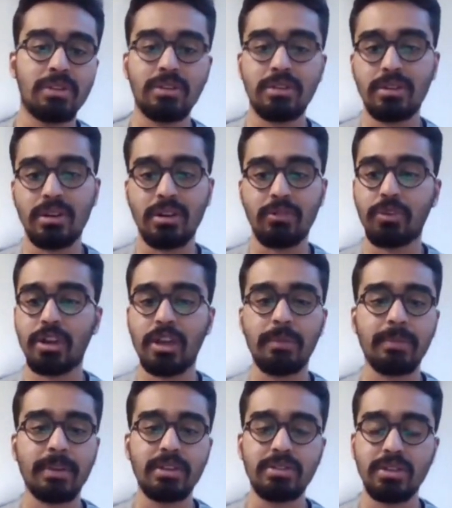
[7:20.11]
It uh, for
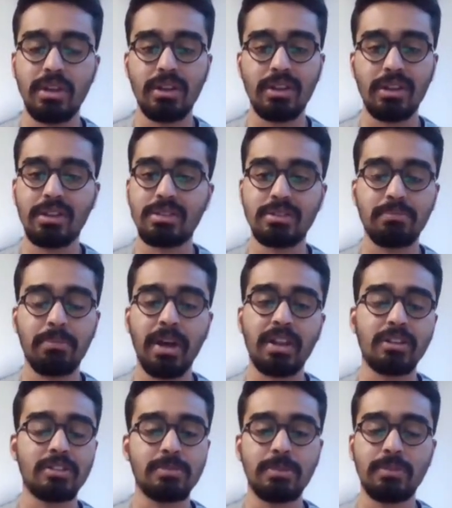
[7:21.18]
chemical engineering, it
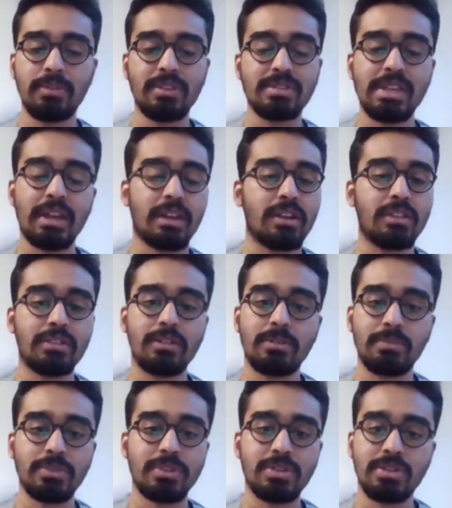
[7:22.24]
battles between the second and
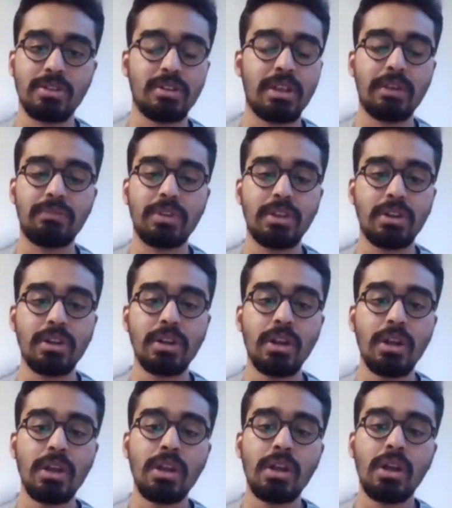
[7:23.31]
third position every year.
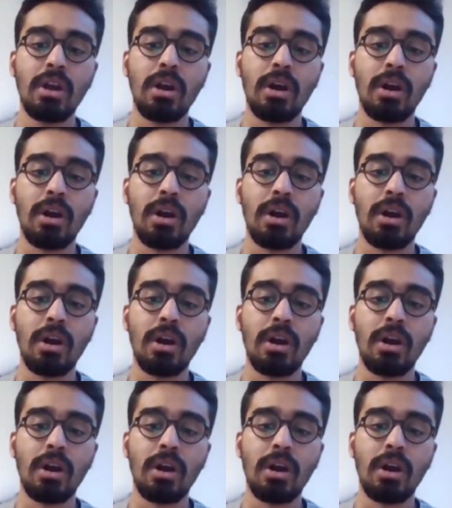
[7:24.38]
Mm-hmm.